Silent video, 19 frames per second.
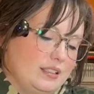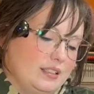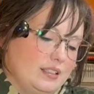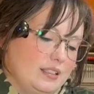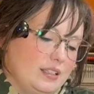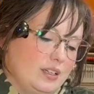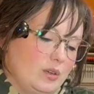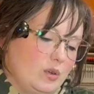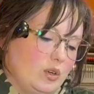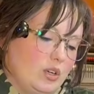
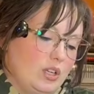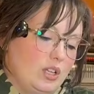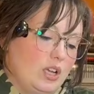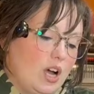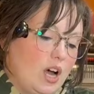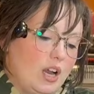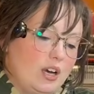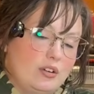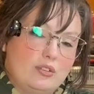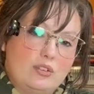There were a
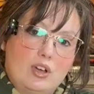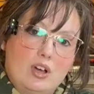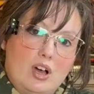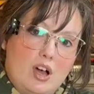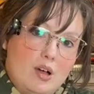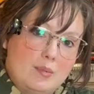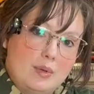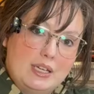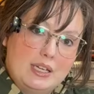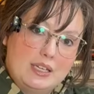lot of
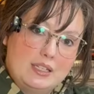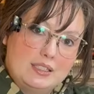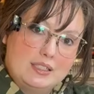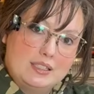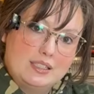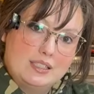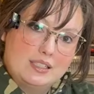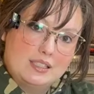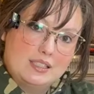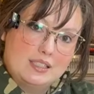
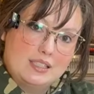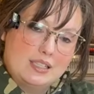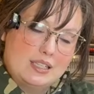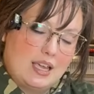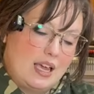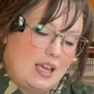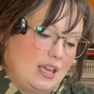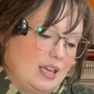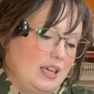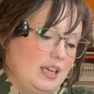comments
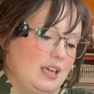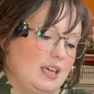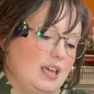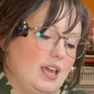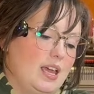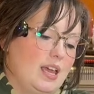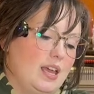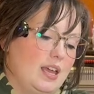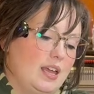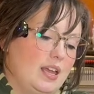
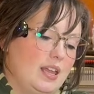saying